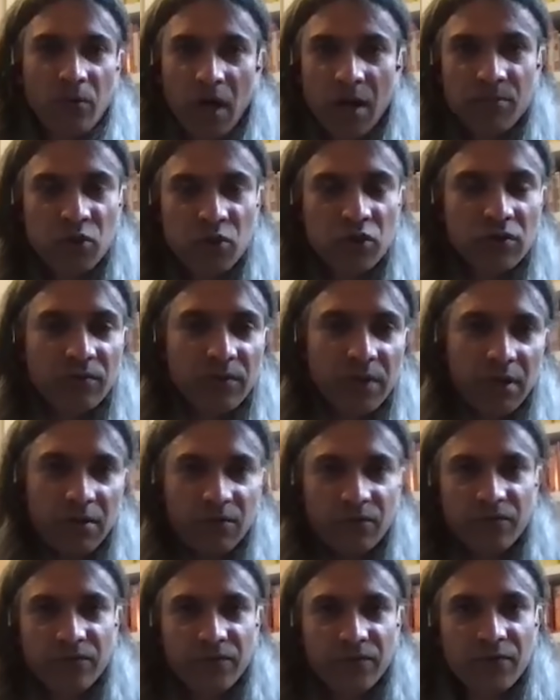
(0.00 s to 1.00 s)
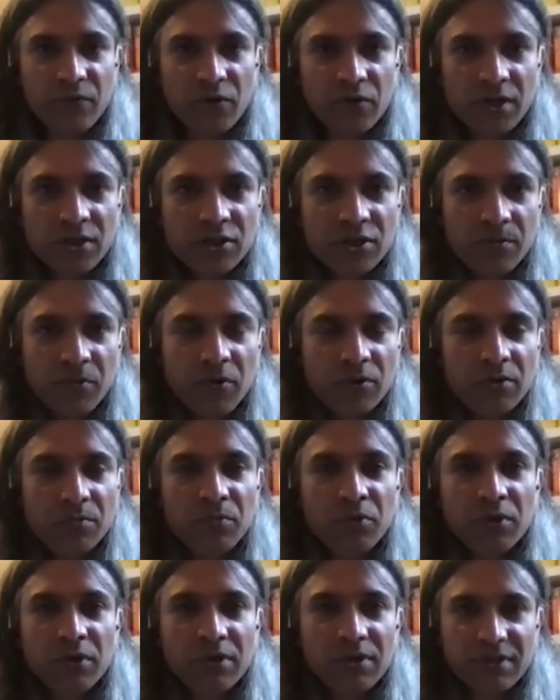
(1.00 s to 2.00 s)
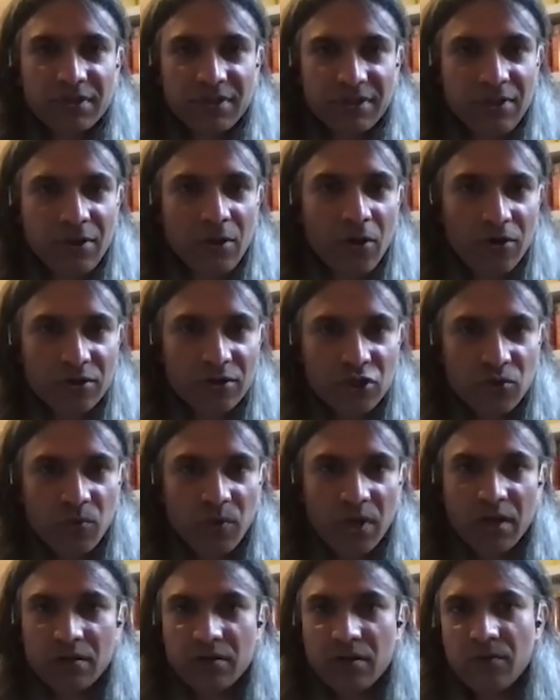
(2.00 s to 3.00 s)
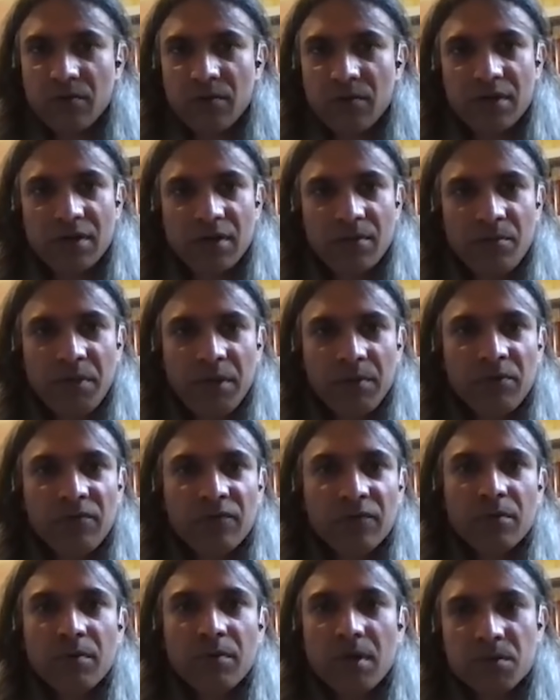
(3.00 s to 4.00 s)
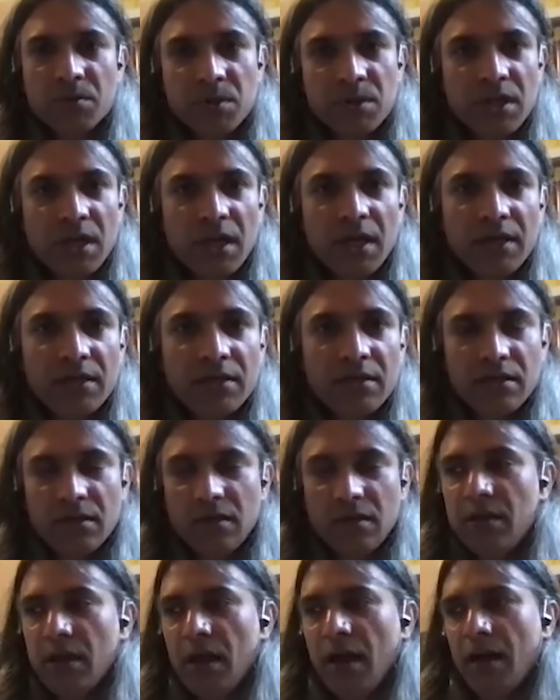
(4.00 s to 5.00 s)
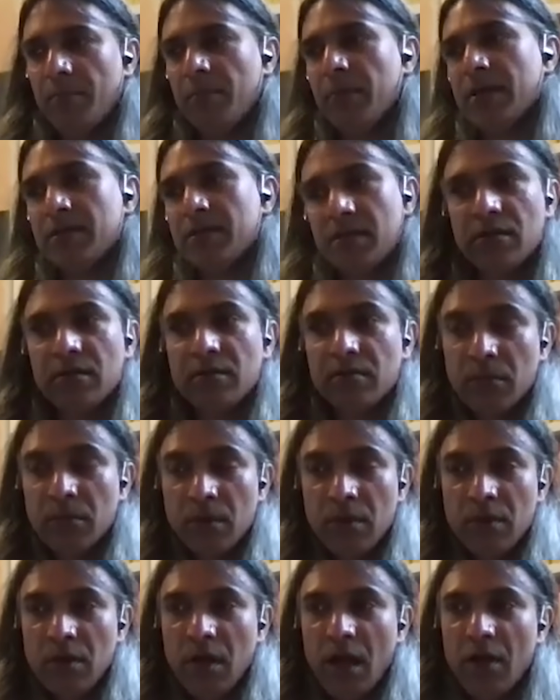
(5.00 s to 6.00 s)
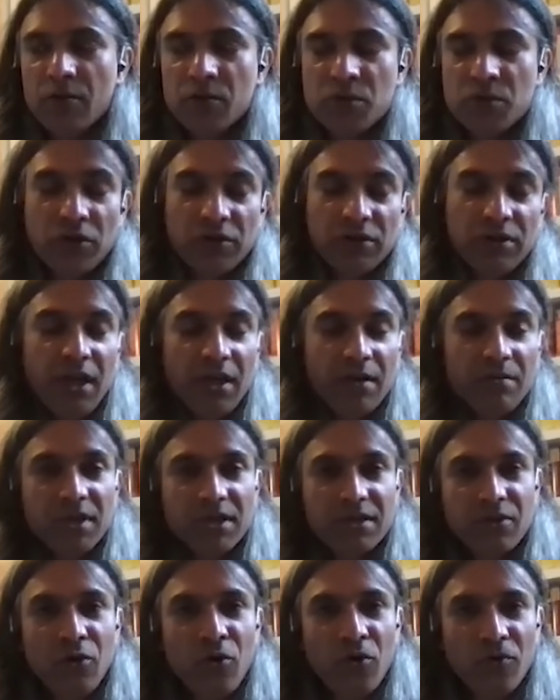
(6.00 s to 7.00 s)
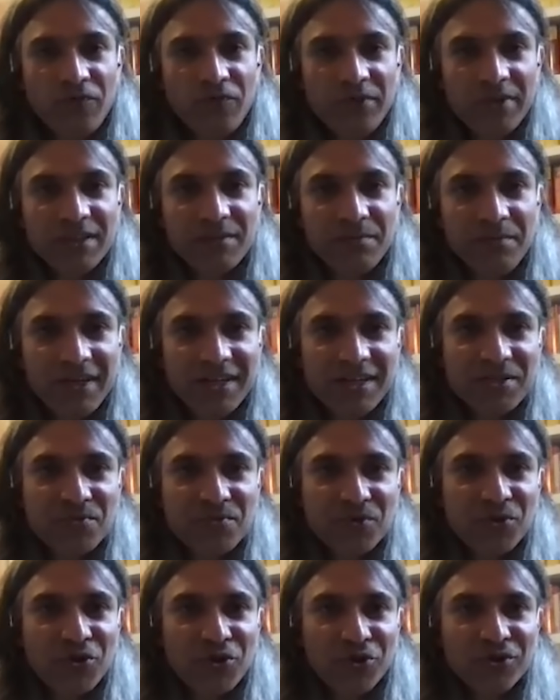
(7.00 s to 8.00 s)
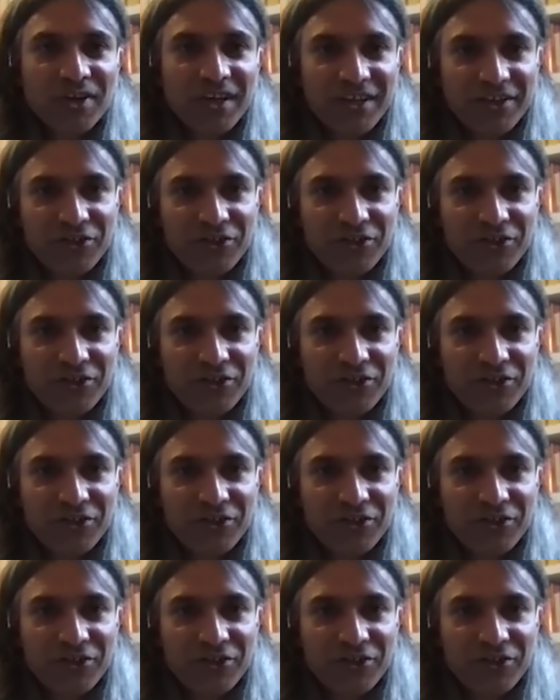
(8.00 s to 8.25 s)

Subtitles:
I'm sure we've not touched upon the book launch where there were people from outside. I'm guessing I was not there, but hopefully the players were not